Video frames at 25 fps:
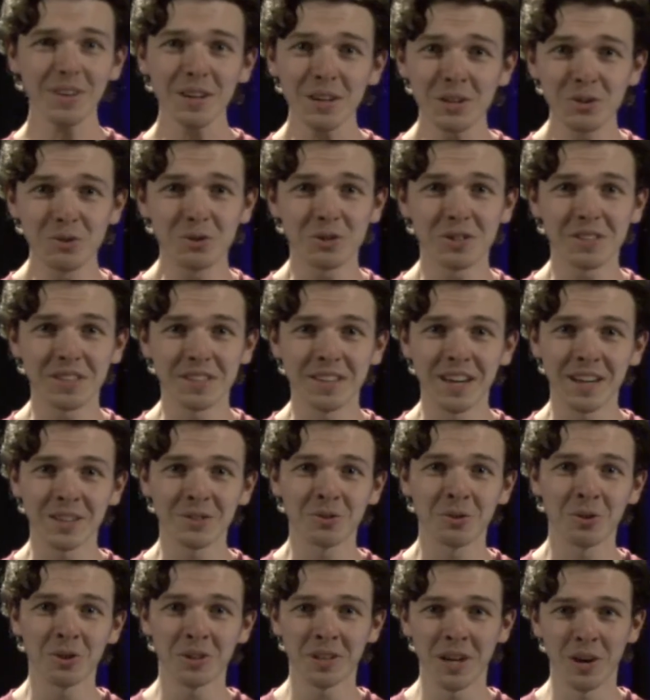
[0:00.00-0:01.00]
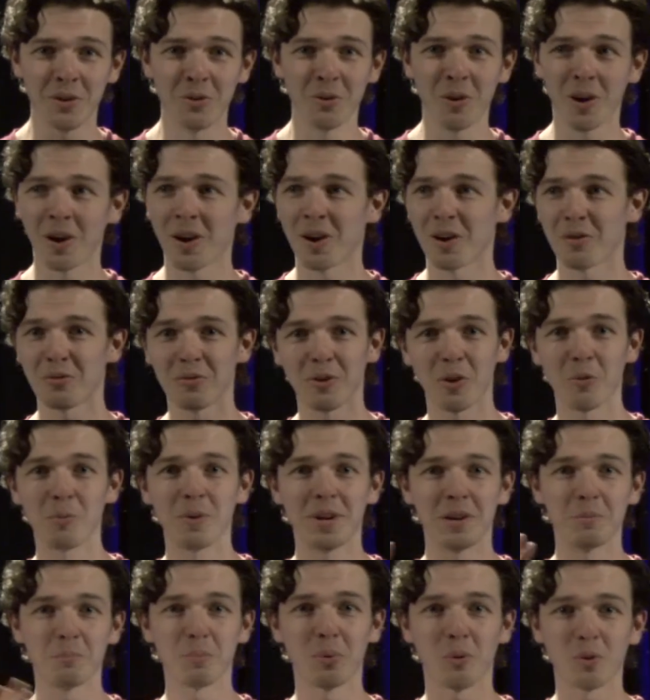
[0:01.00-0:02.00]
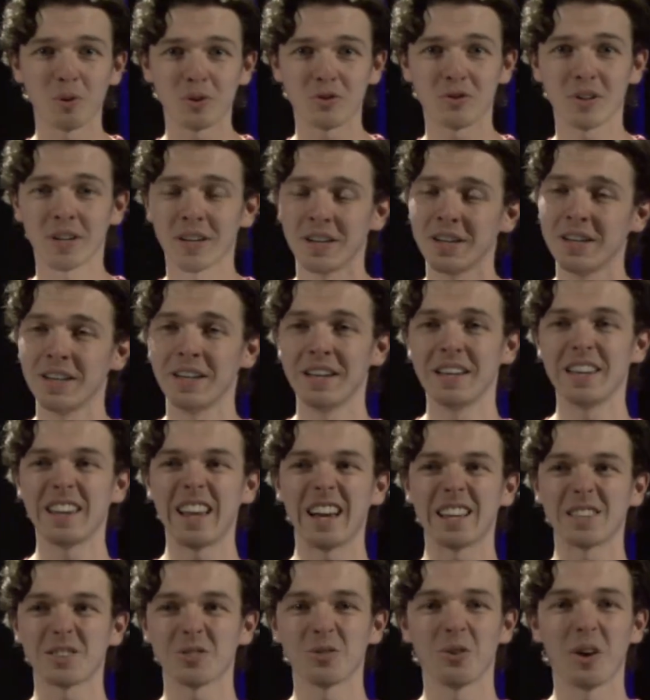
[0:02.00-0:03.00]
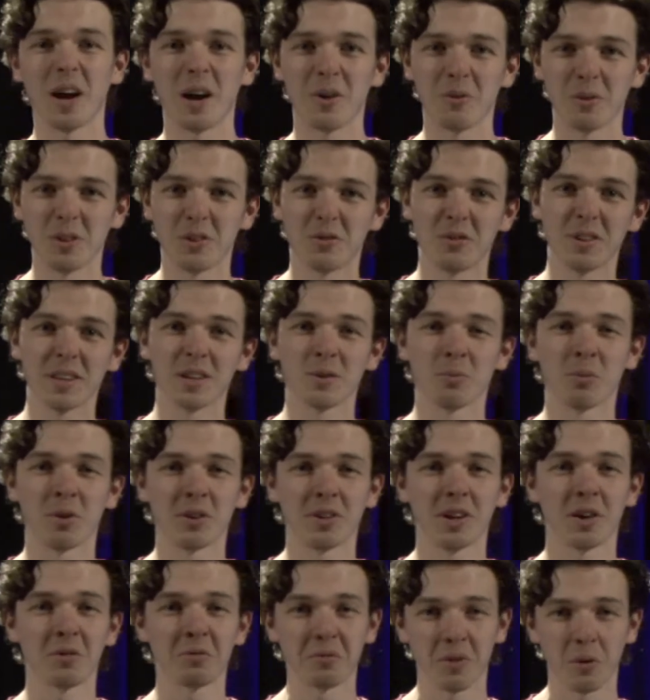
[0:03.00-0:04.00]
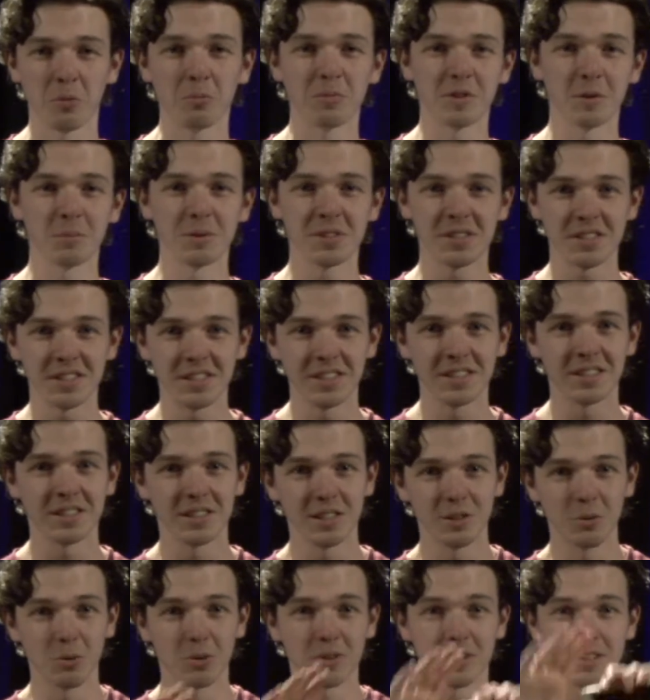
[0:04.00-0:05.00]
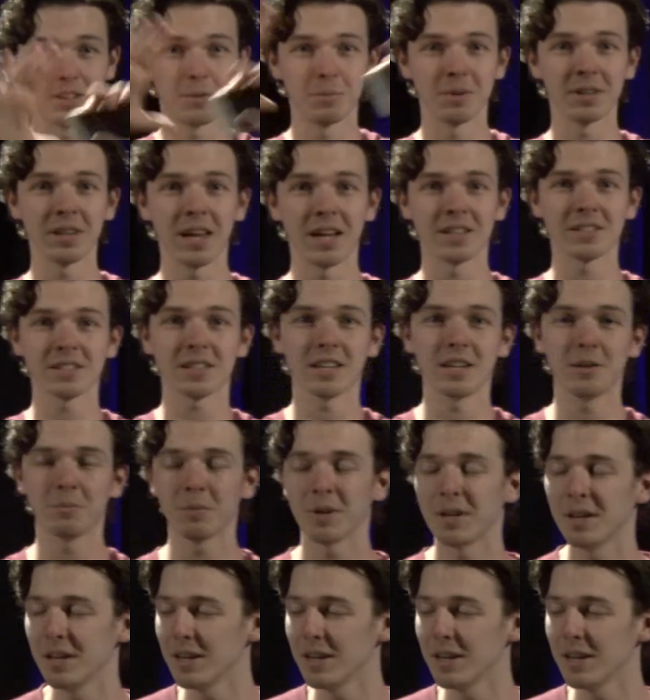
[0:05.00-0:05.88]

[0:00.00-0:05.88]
used to TikTok now are filming in portrait. That's not how you really want a film to be seen. You want it to be landscape.